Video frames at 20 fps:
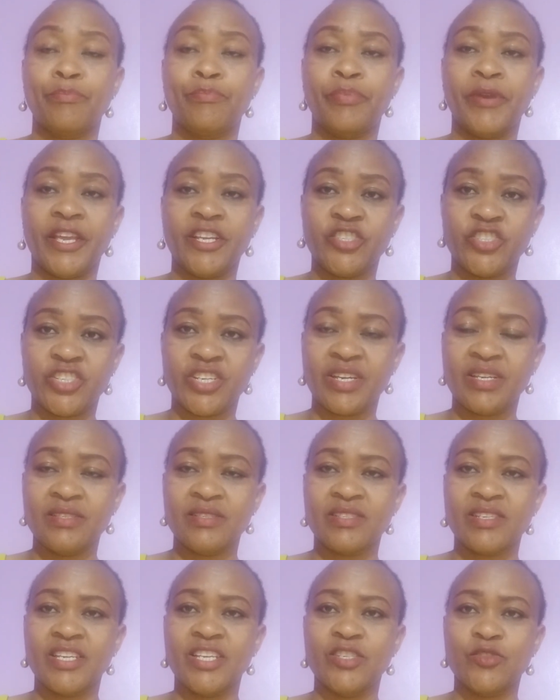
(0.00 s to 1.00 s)

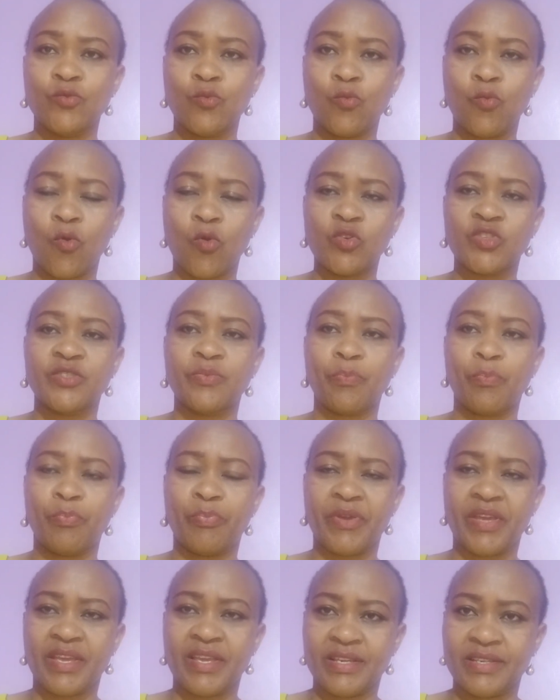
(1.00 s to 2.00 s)
Patience is what
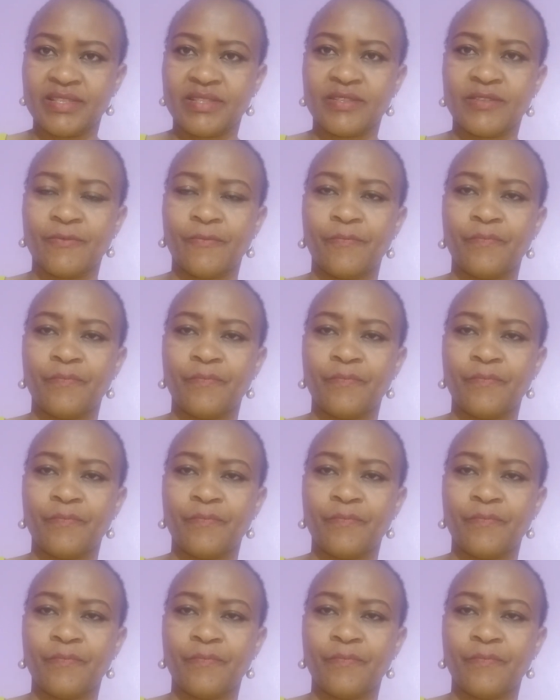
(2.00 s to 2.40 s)
pays.